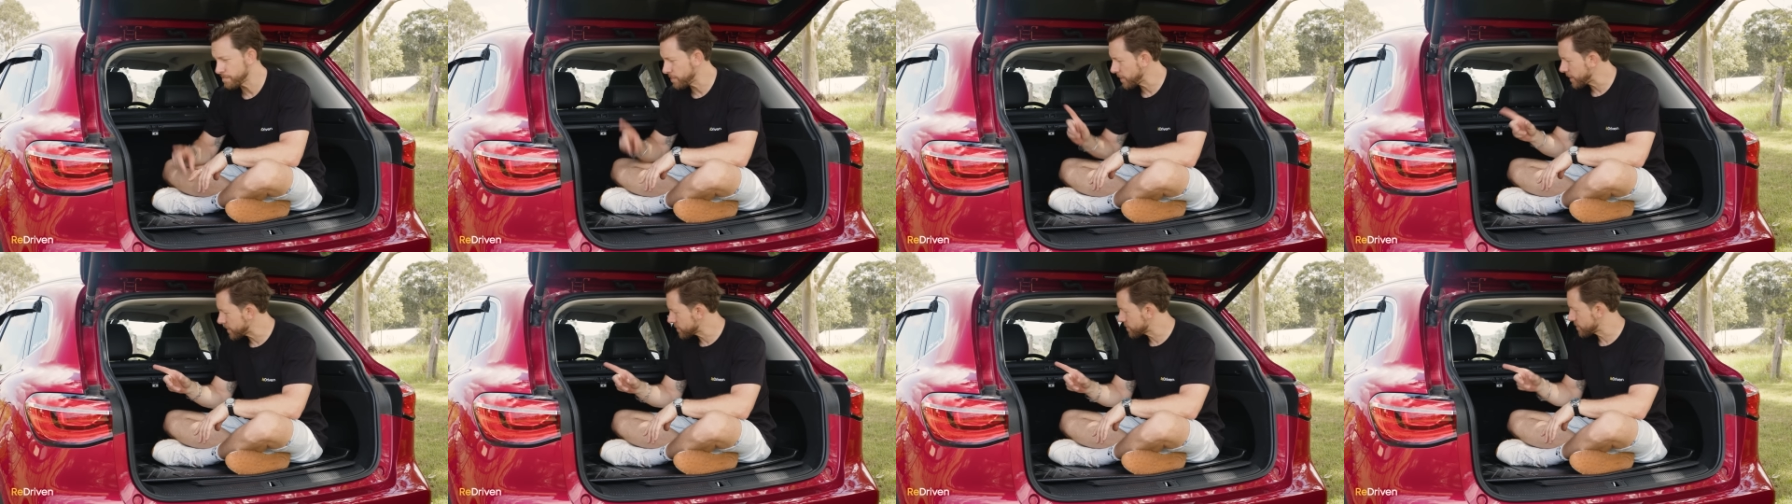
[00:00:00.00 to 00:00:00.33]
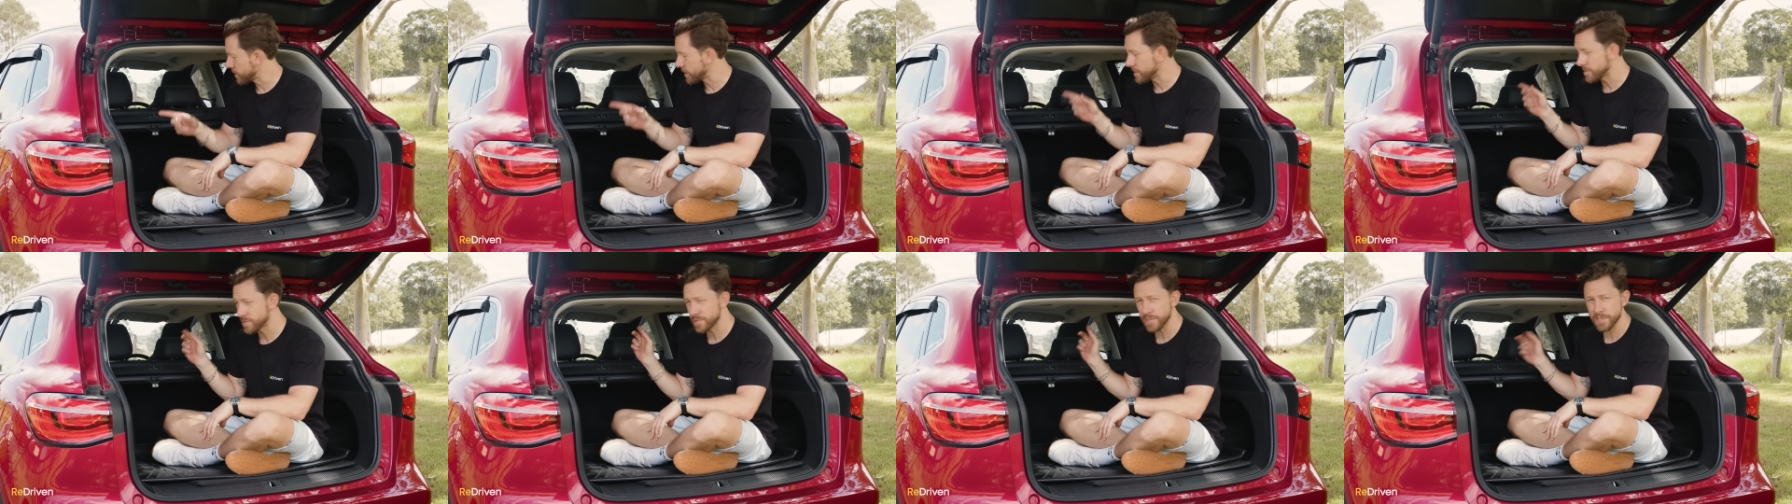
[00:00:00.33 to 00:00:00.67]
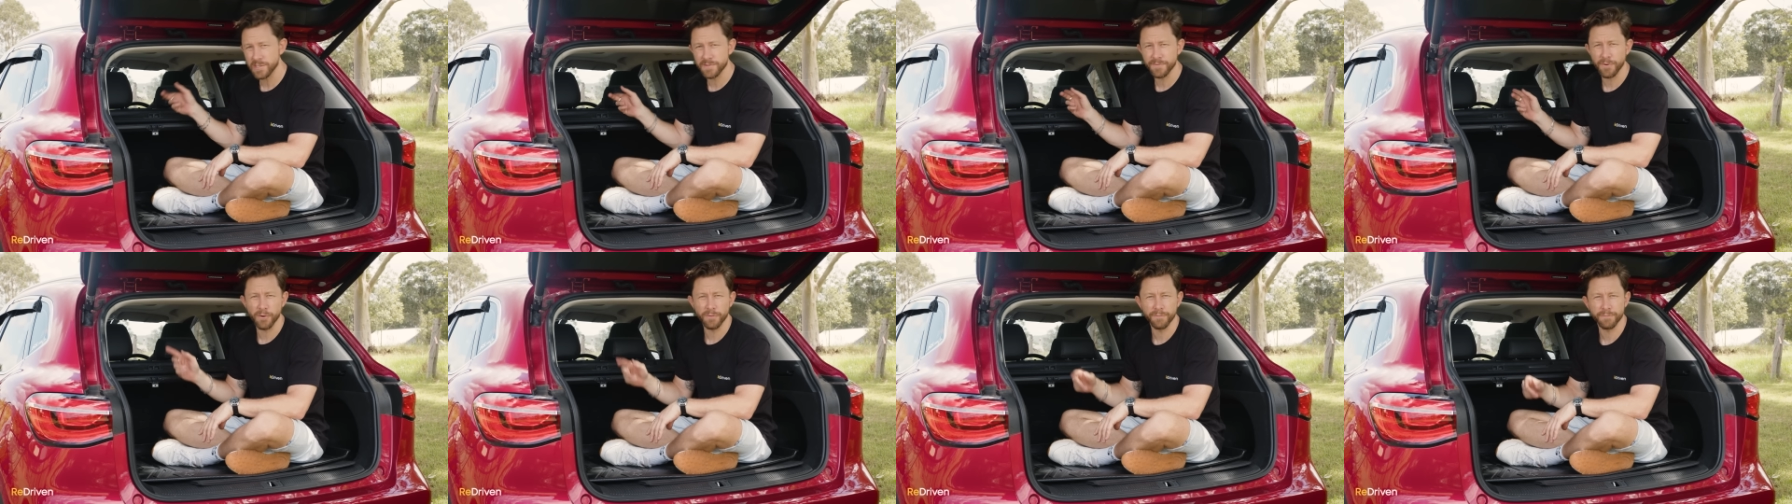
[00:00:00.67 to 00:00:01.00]
plus the
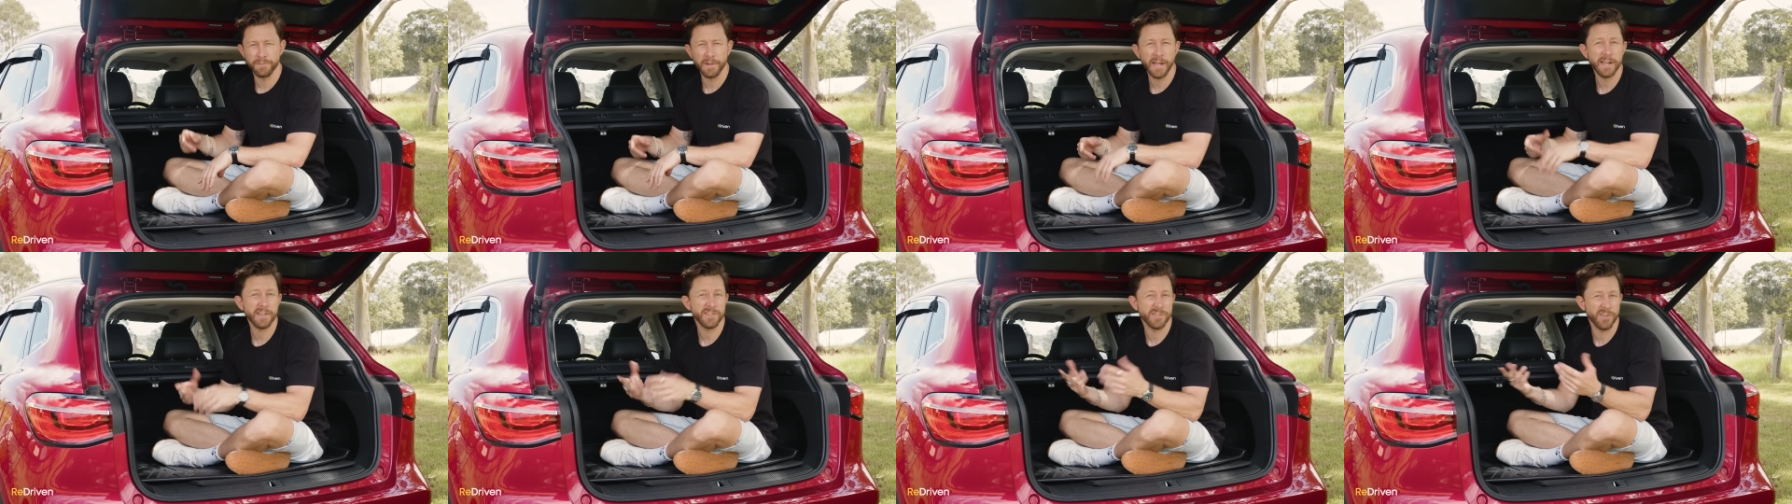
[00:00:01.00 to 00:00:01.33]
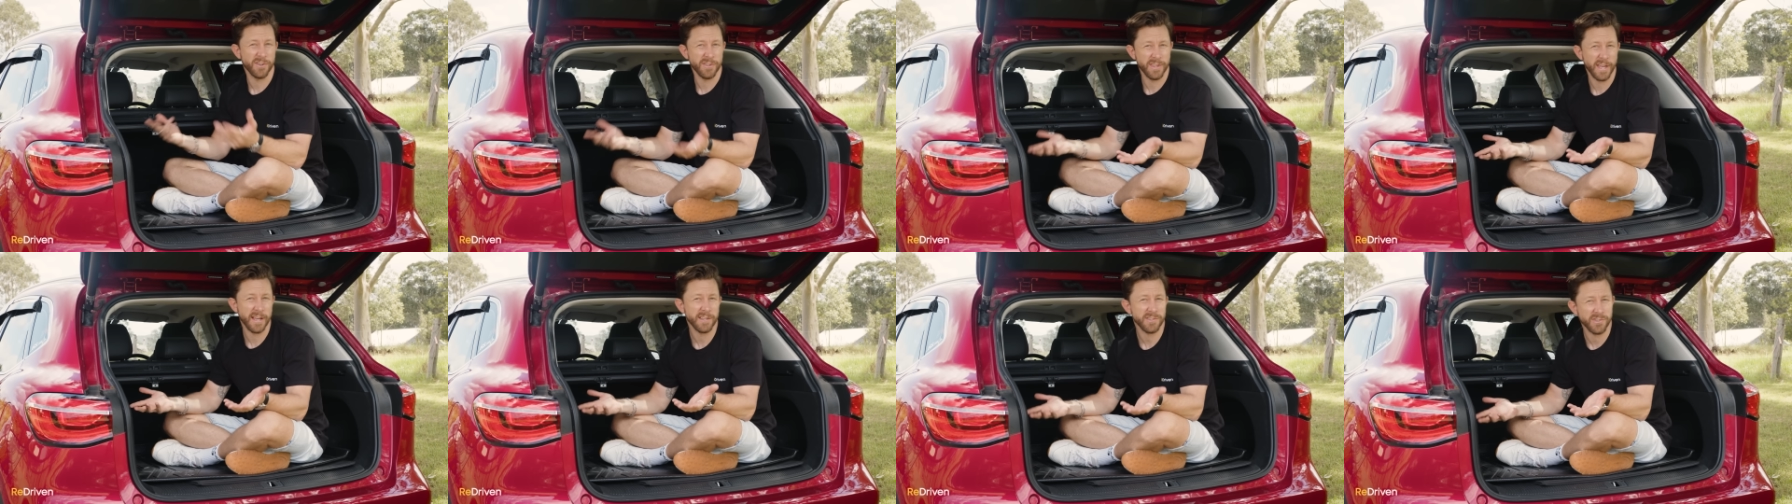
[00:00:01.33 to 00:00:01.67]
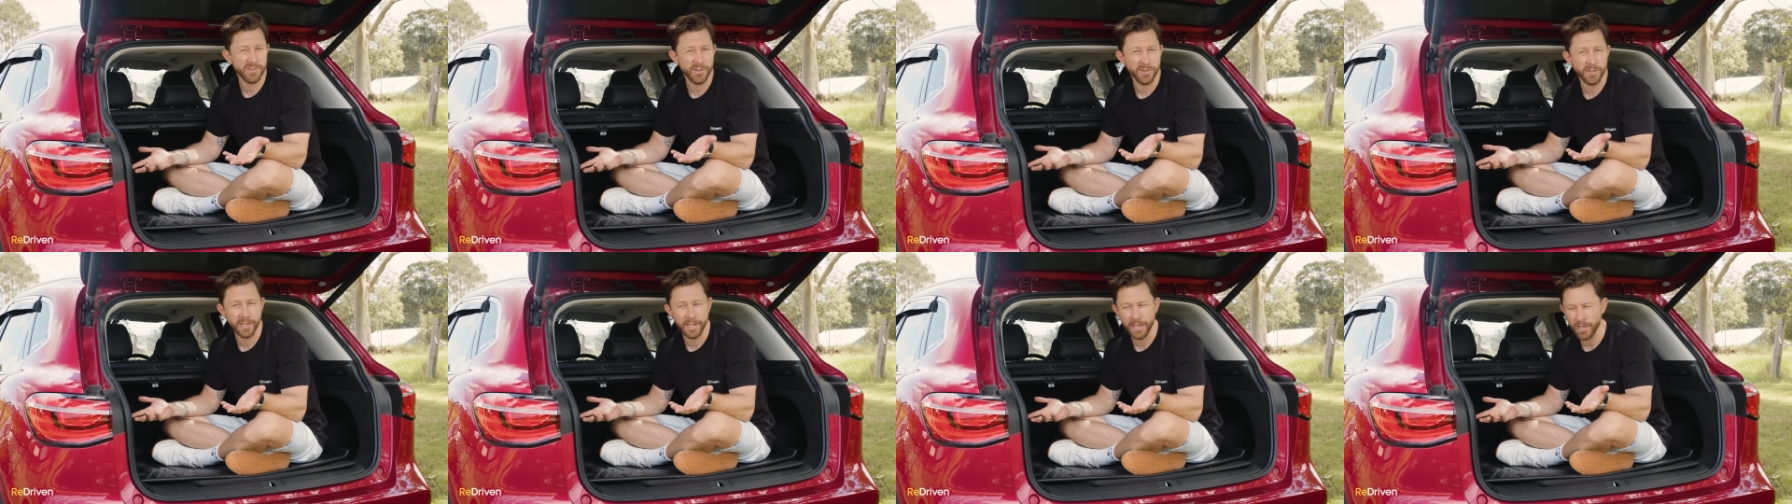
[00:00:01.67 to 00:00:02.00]
seats fold flat, so that
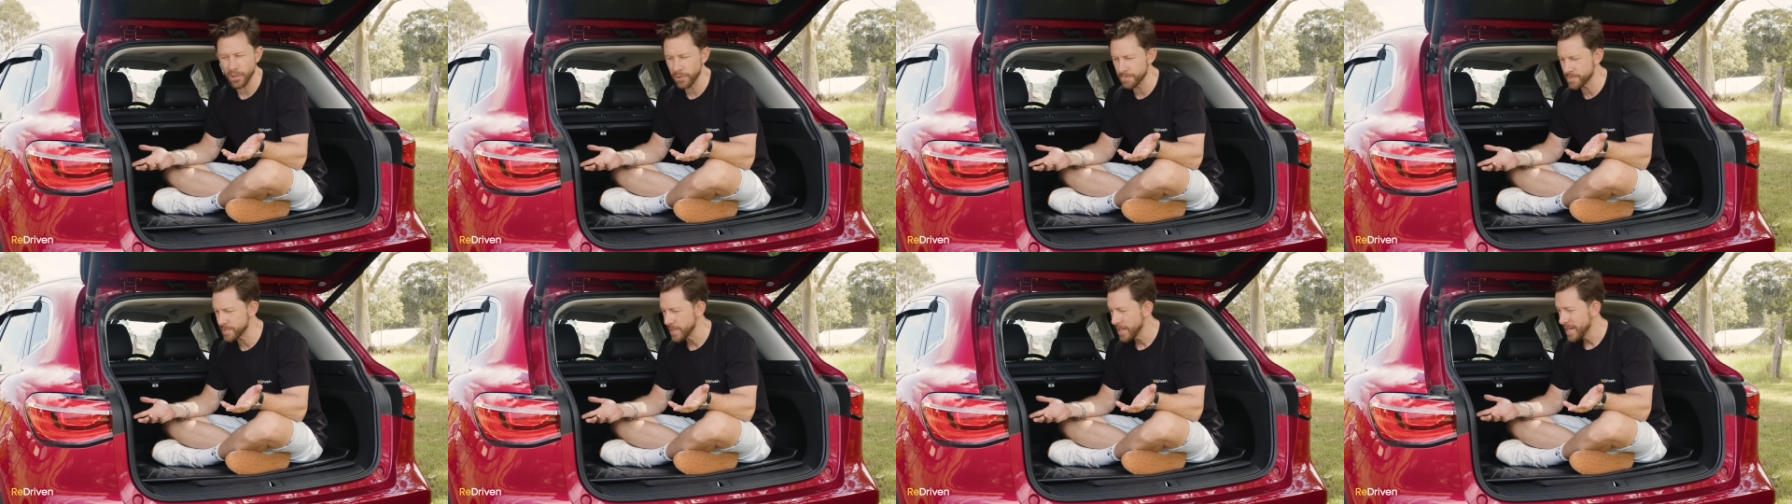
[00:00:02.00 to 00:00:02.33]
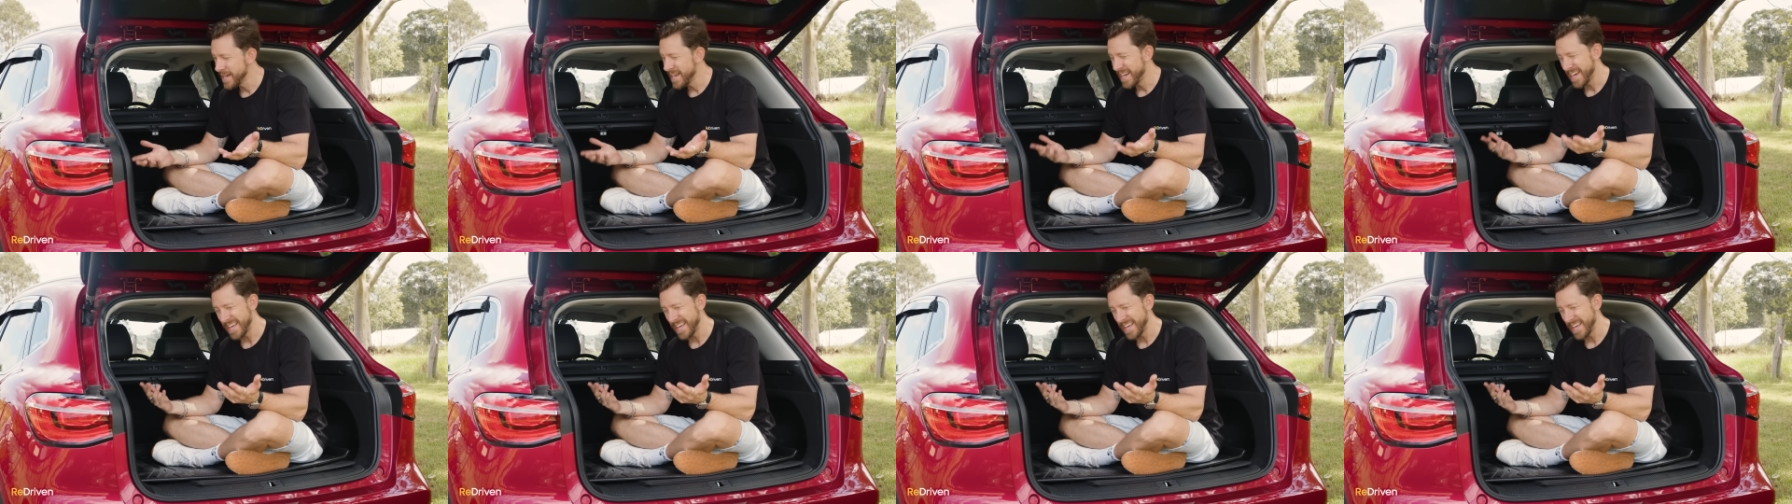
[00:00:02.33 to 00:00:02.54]
certainly helps.